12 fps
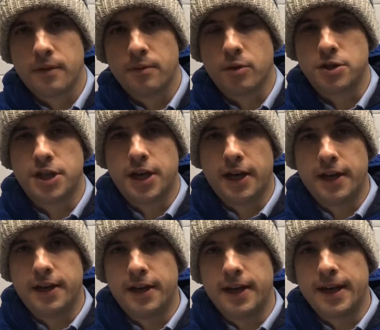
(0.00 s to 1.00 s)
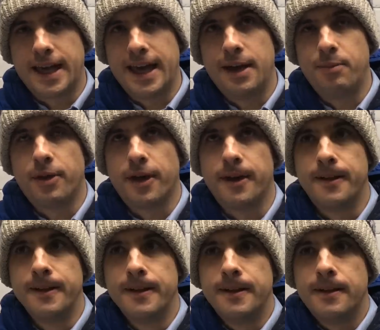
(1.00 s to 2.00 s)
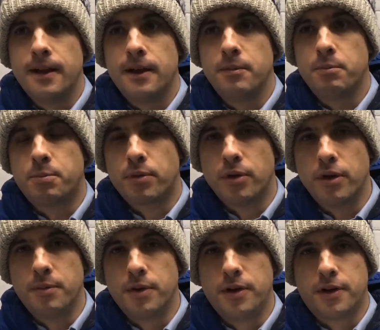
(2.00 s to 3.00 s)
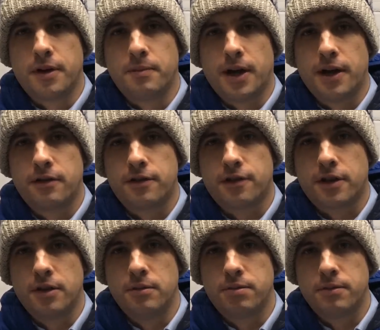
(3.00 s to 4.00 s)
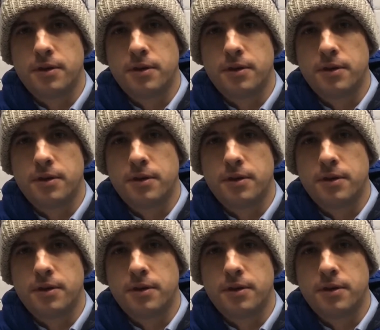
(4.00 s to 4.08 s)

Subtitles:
watched United in a game that brought him under the microscope.